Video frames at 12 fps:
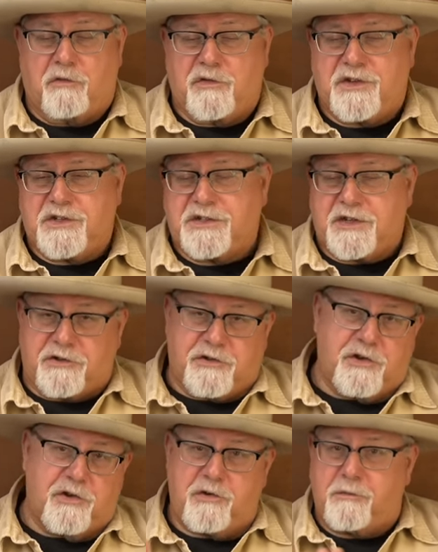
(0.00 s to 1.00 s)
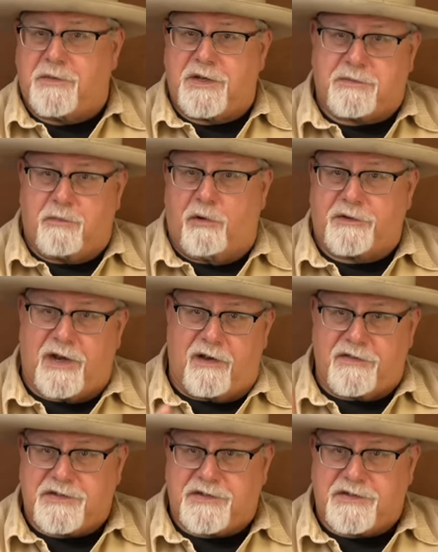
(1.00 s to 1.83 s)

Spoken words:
which is just a tube that's bolted on